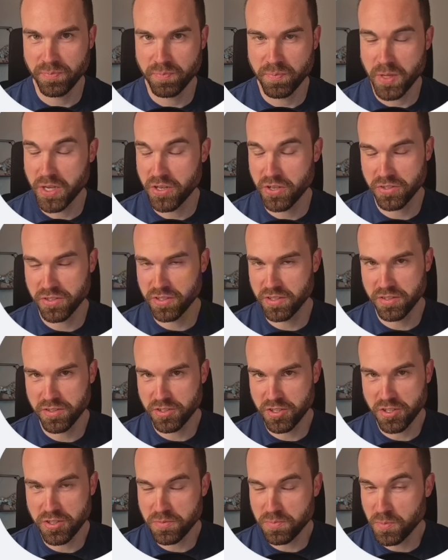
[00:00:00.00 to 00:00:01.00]
because it's
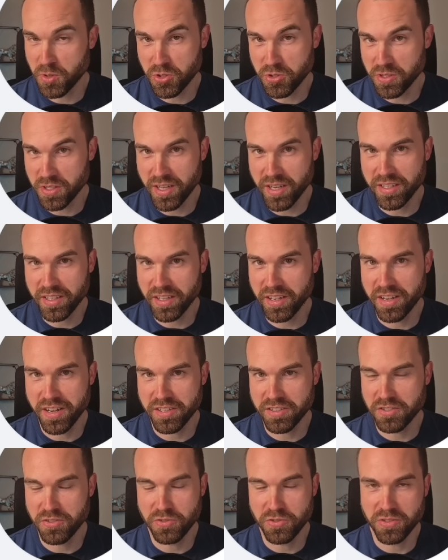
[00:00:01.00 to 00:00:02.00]
just most likely
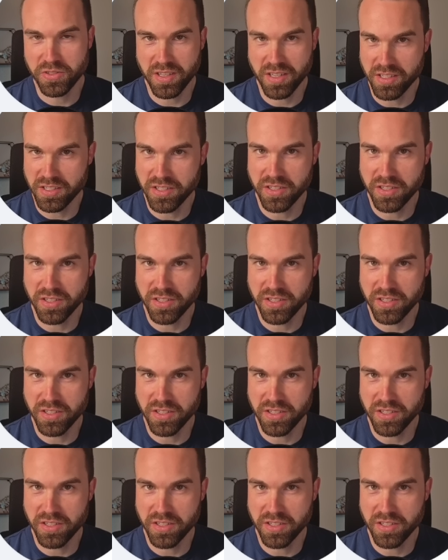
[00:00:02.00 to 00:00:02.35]
that you sell